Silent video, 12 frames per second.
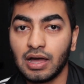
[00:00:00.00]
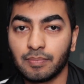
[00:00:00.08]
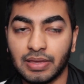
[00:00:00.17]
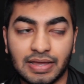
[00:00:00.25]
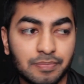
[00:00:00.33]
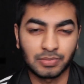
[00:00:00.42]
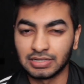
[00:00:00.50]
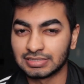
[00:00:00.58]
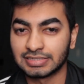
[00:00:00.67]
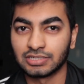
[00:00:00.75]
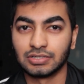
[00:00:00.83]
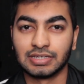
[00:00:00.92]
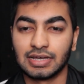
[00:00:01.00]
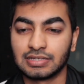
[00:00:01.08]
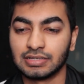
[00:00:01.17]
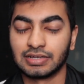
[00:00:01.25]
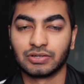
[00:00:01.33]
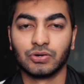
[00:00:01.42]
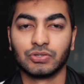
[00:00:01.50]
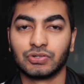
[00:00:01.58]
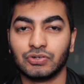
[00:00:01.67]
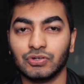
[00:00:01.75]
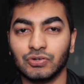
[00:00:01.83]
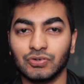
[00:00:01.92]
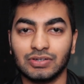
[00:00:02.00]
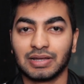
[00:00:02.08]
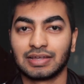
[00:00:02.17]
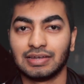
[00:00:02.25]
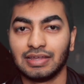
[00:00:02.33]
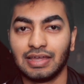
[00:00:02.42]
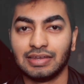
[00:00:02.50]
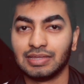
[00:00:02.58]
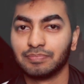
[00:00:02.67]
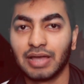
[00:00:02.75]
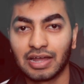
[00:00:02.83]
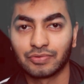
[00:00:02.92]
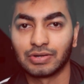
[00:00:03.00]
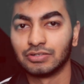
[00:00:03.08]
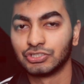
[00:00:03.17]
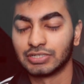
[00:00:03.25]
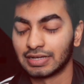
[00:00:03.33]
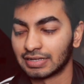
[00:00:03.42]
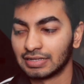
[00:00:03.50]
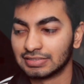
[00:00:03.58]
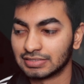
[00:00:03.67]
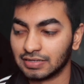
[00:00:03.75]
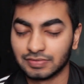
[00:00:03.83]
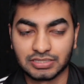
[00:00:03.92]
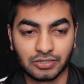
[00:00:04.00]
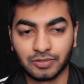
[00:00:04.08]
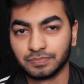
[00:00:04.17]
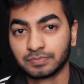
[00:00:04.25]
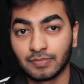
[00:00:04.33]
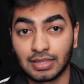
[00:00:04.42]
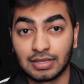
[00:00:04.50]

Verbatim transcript: want, man? But still, they had to like go through my Canadian background check and stuff, so.